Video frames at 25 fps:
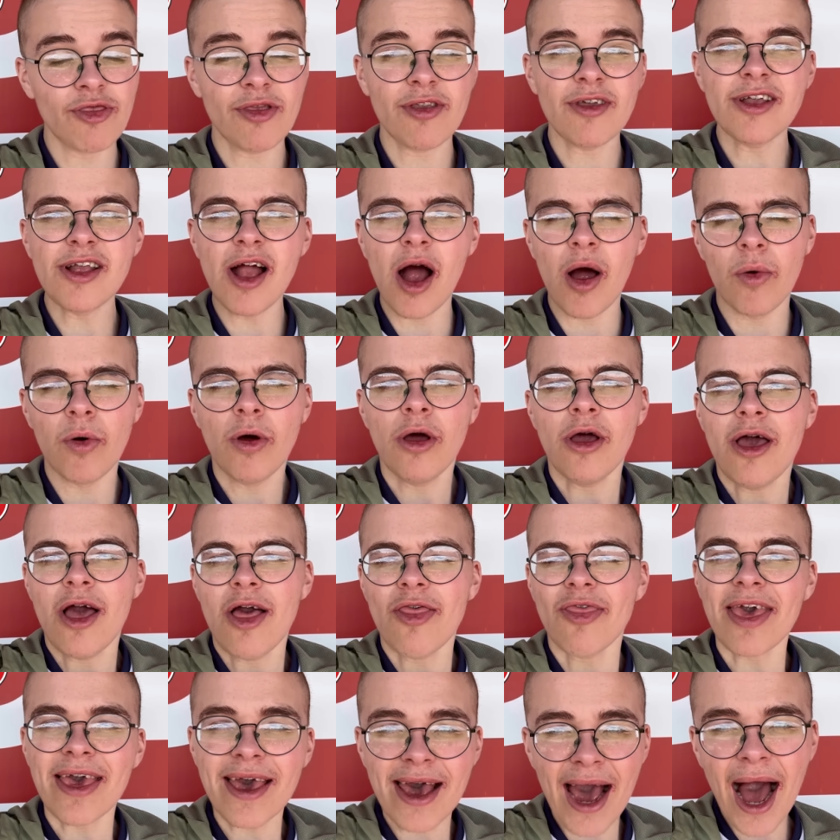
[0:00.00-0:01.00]
You know,
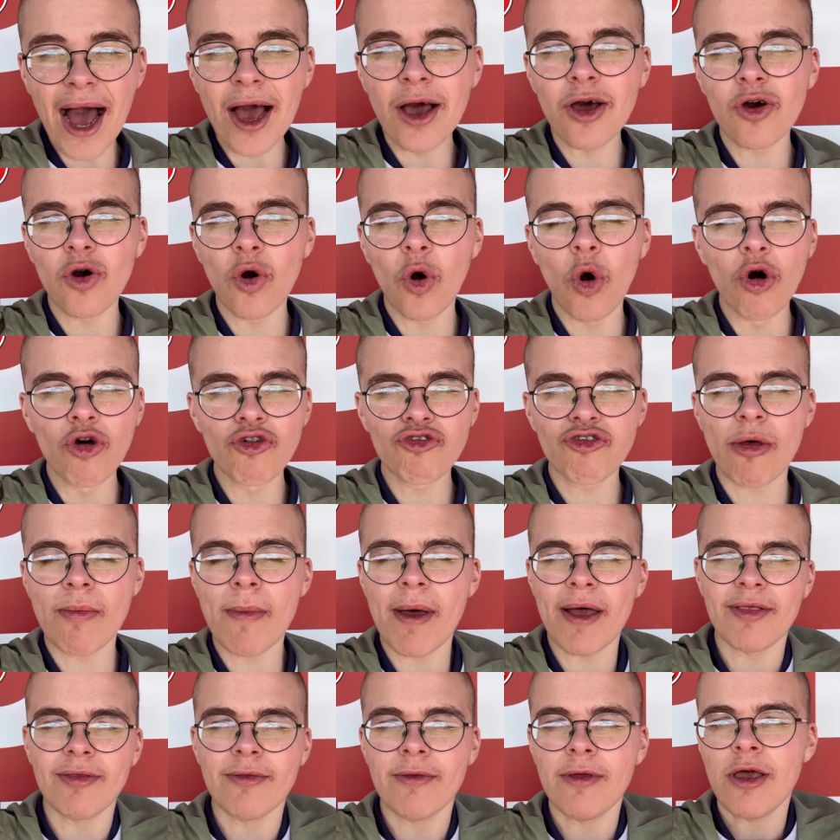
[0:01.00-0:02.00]
they can cause them
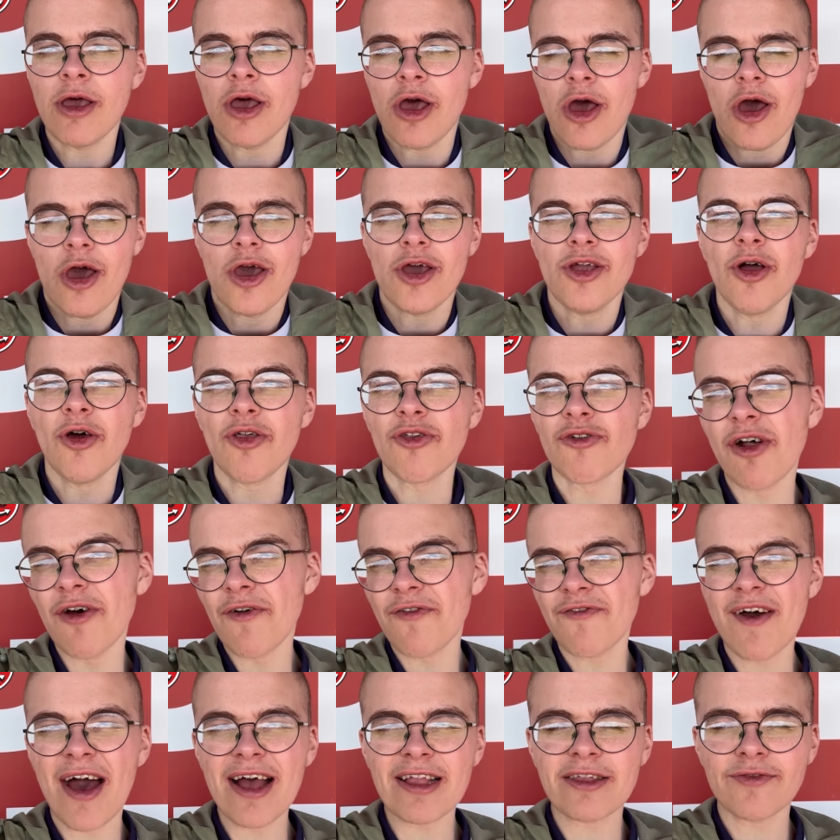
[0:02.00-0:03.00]
and, you know, they're
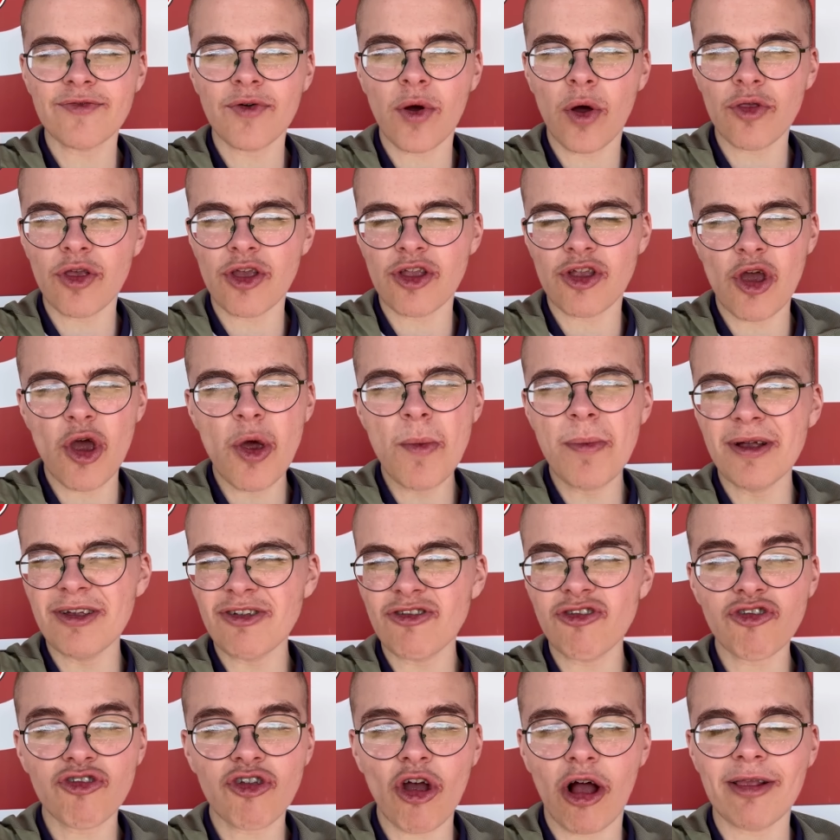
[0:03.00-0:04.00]
effective what they do, but they've
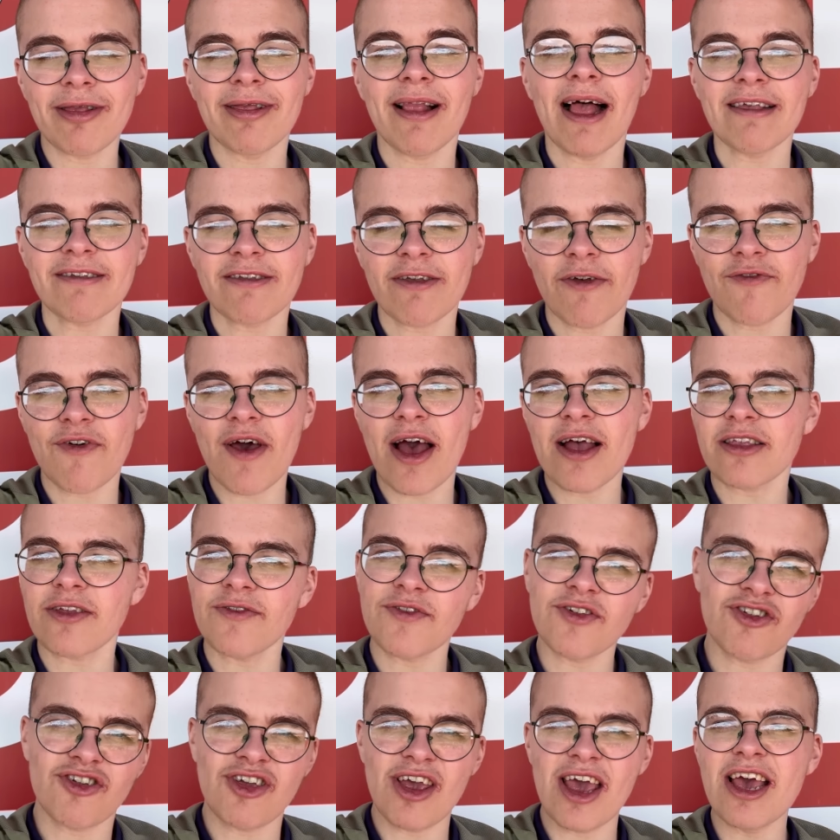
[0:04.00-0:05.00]
just got less
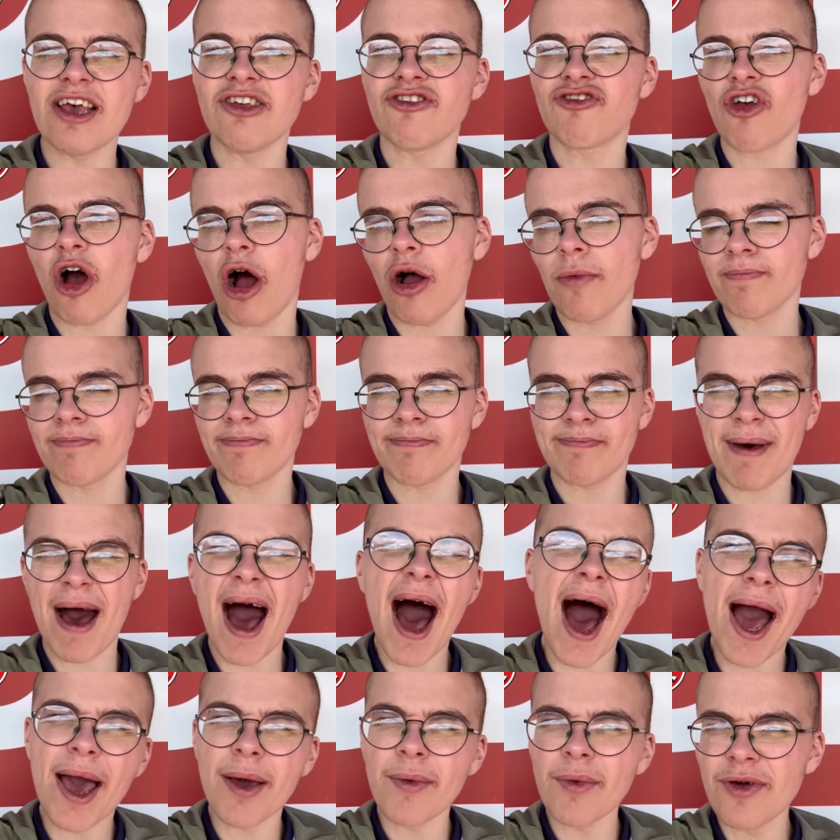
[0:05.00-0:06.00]
effective as years gone
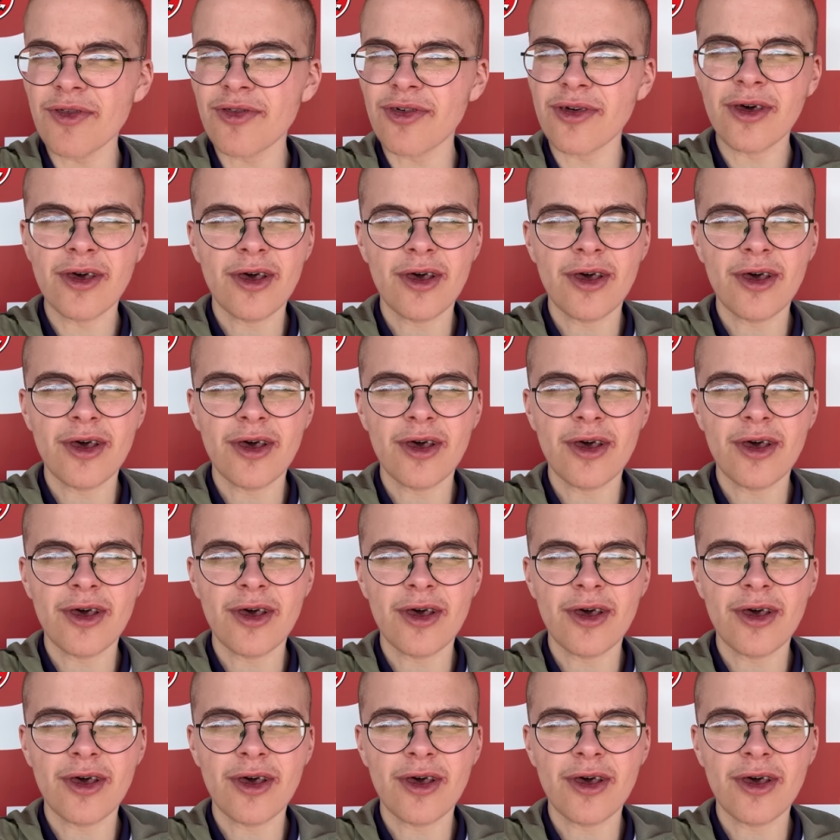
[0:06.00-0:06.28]
by with